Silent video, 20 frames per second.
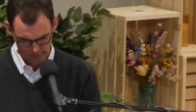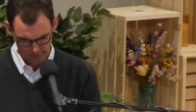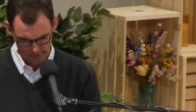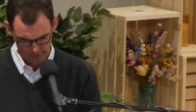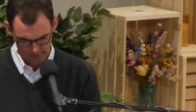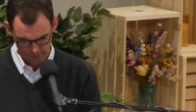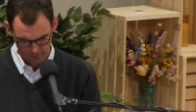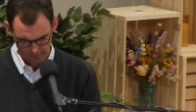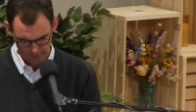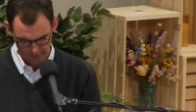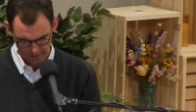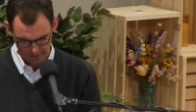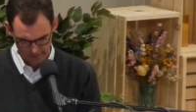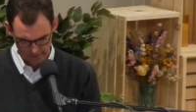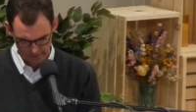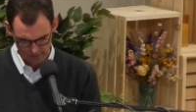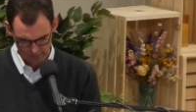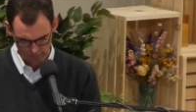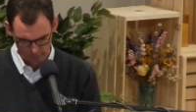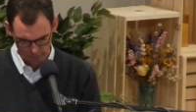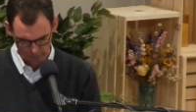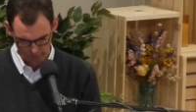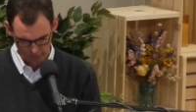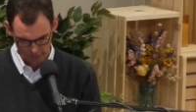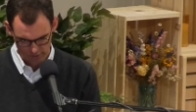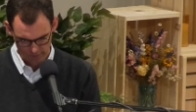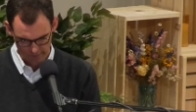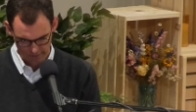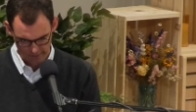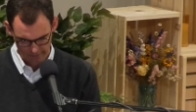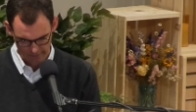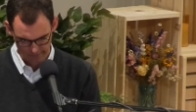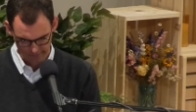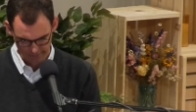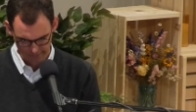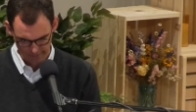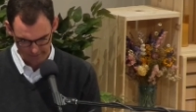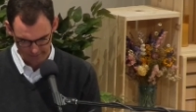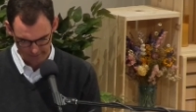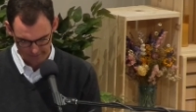displeased when we worship other
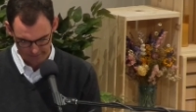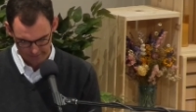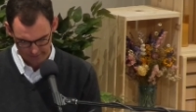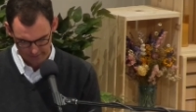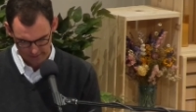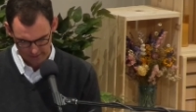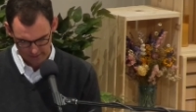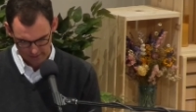things.